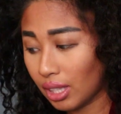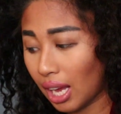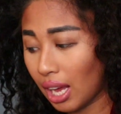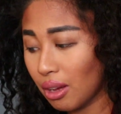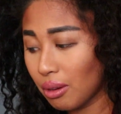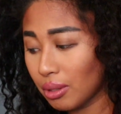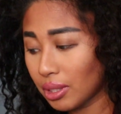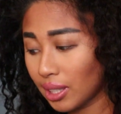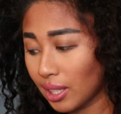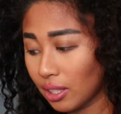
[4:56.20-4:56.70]

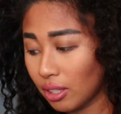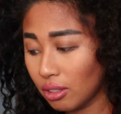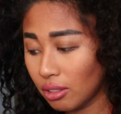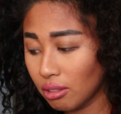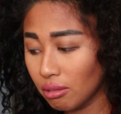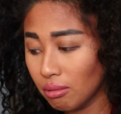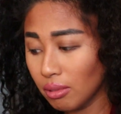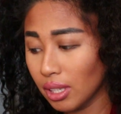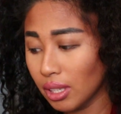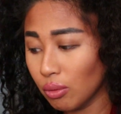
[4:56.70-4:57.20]
was like, you
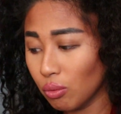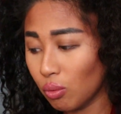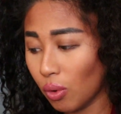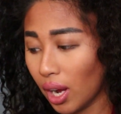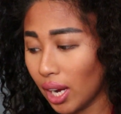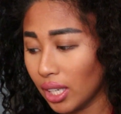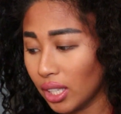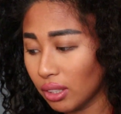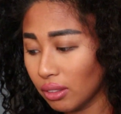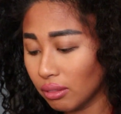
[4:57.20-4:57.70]
know
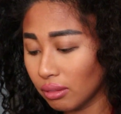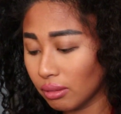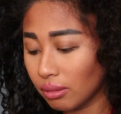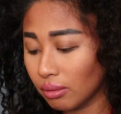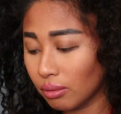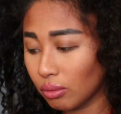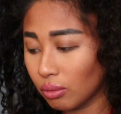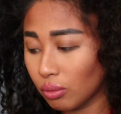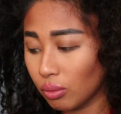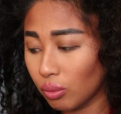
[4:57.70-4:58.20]
what?
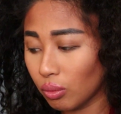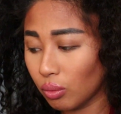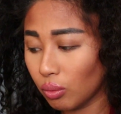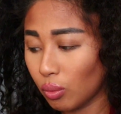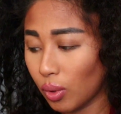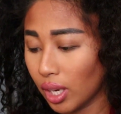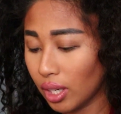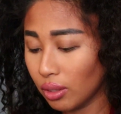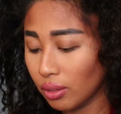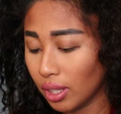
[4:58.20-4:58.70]

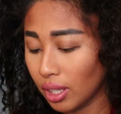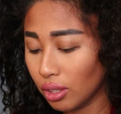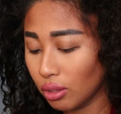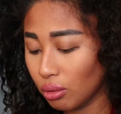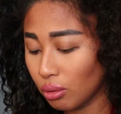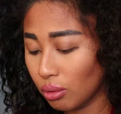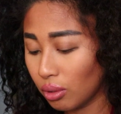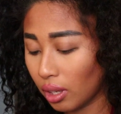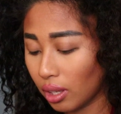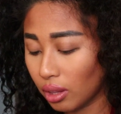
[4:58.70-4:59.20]
why don't I
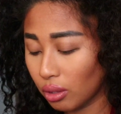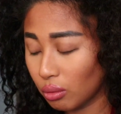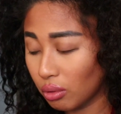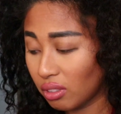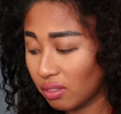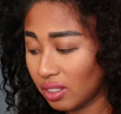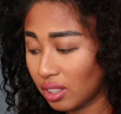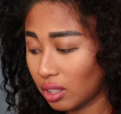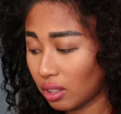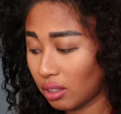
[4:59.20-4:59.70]
do like
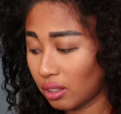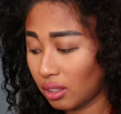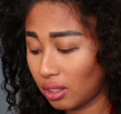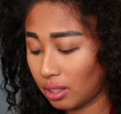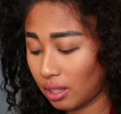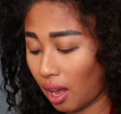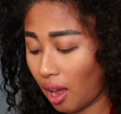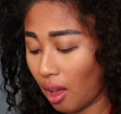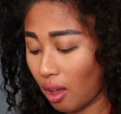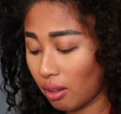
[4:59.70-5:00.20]
Louis Vuitton
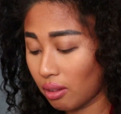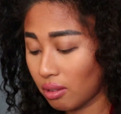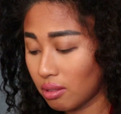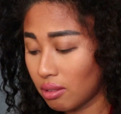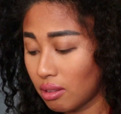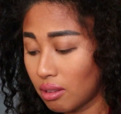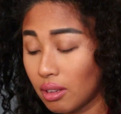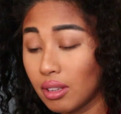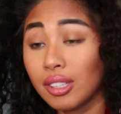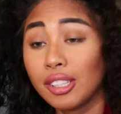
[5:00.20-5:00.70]
style?
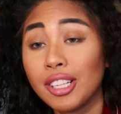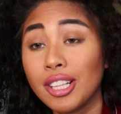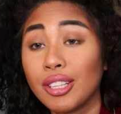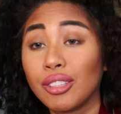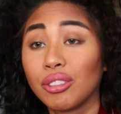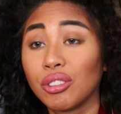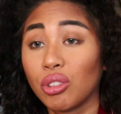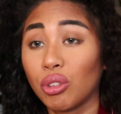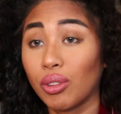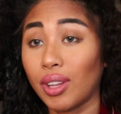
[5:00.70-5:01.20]

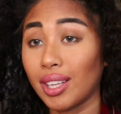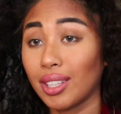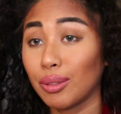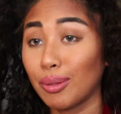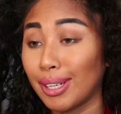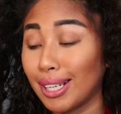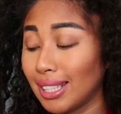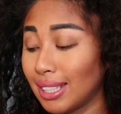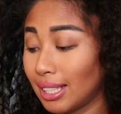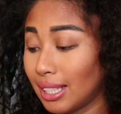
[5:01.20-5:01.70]
So that's
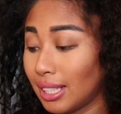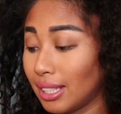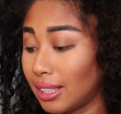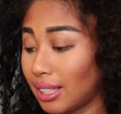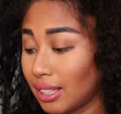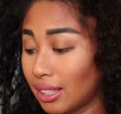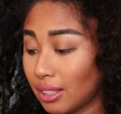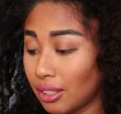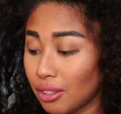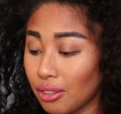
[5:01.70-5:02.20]
what I did.
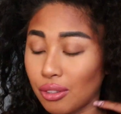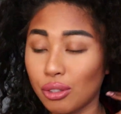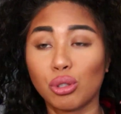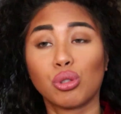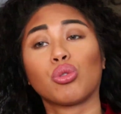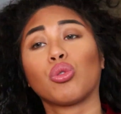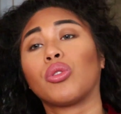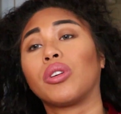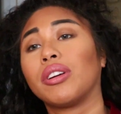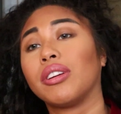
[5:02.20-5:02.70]
That's another
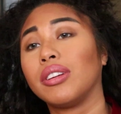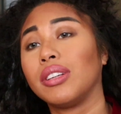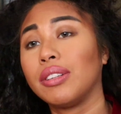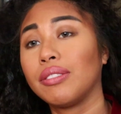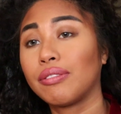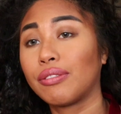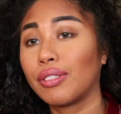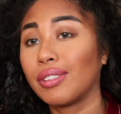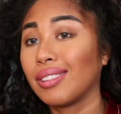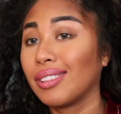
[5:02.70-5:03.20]
story
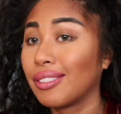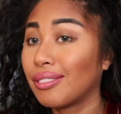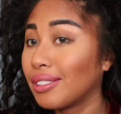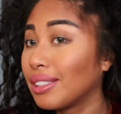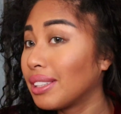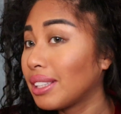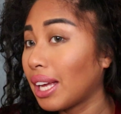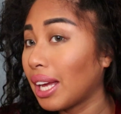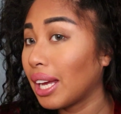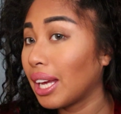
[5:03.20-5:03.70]
for a
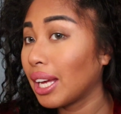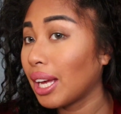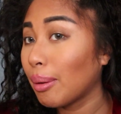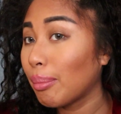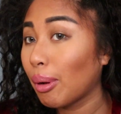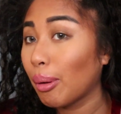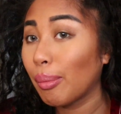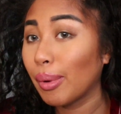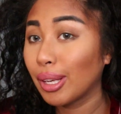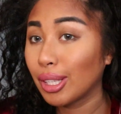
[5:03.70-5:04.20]
different day
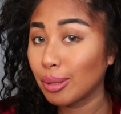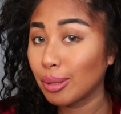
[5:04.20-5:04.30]
about my